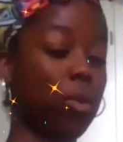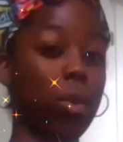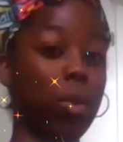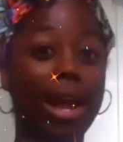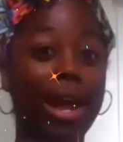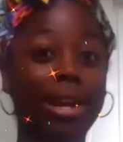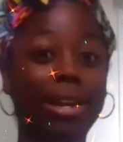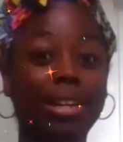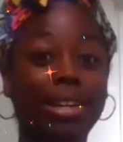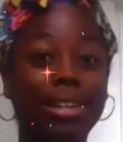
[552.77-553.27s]

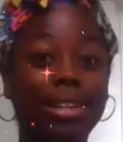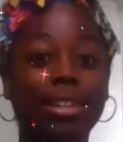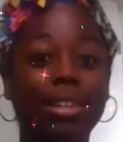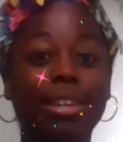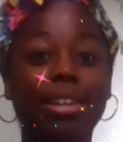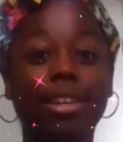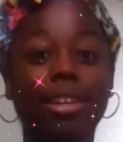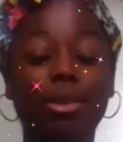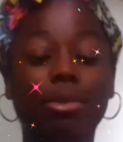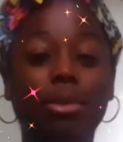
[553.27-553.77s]
1.
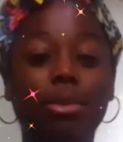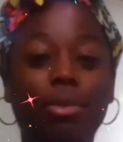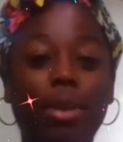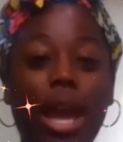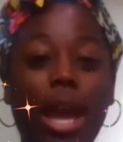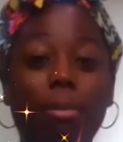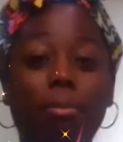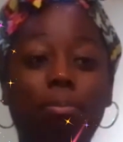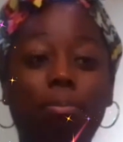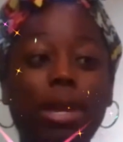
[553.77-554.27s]
We've
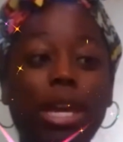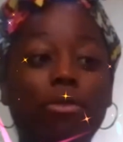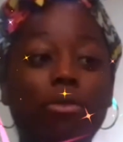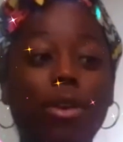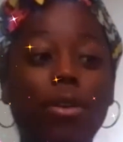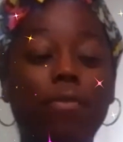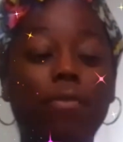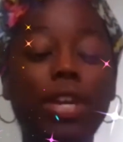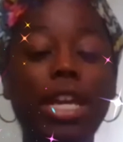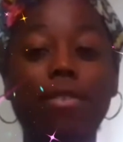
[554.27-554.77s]
got
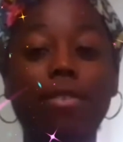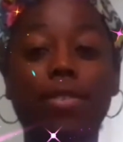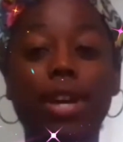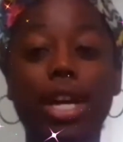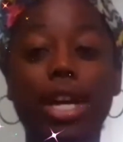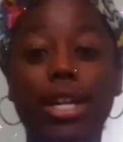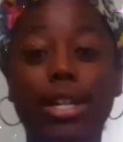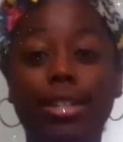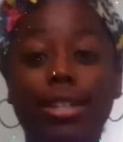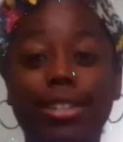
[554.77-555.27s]
Beaver
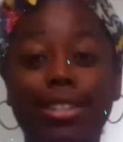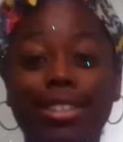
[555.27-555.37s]
Fever.